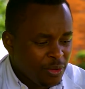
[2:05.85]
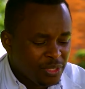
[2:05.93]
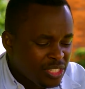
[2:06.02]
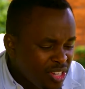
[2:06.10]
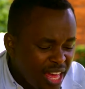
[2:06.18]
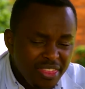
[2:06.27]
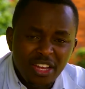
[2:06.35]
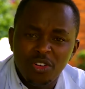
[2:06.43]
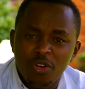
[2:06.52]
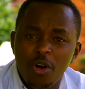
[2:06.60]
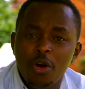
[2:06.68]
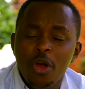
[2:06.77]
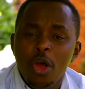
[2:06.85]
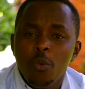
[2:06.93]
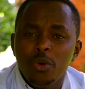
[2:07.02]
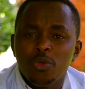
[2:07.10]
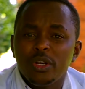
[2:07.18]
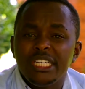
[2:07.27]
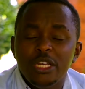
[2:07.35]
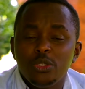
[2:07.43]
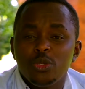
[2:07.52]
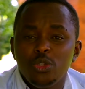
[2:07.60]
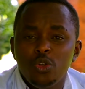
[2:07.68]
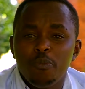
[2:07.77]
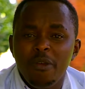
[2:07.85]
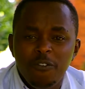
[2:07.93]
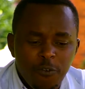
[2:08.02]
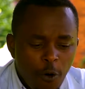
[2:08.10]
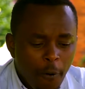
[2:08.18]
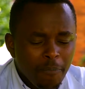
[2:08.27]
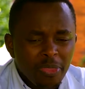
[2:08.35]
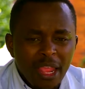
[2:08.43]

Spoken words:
There was nothing wrong with what he used to do before.